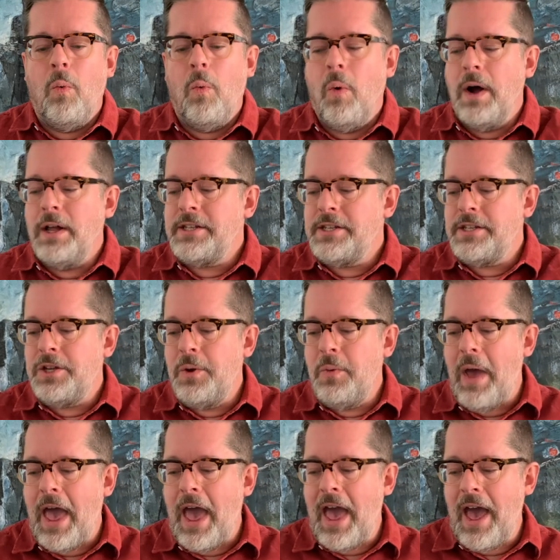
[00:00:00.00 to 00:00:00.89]
Once
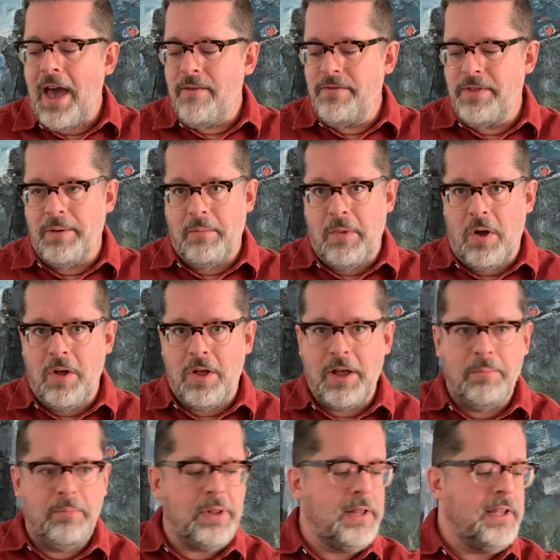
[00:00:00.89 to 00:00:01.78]
you have them all
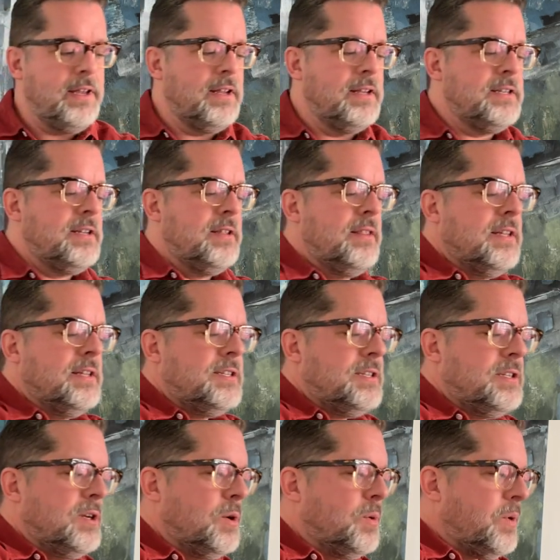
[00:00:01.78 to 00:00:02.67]
completed to
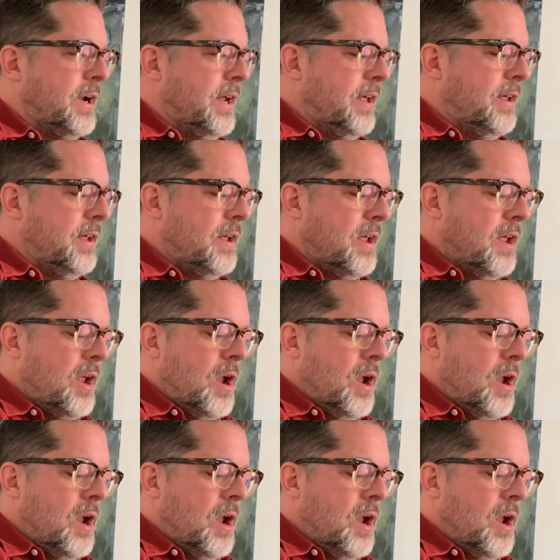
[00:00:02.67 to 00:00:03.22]
this degree,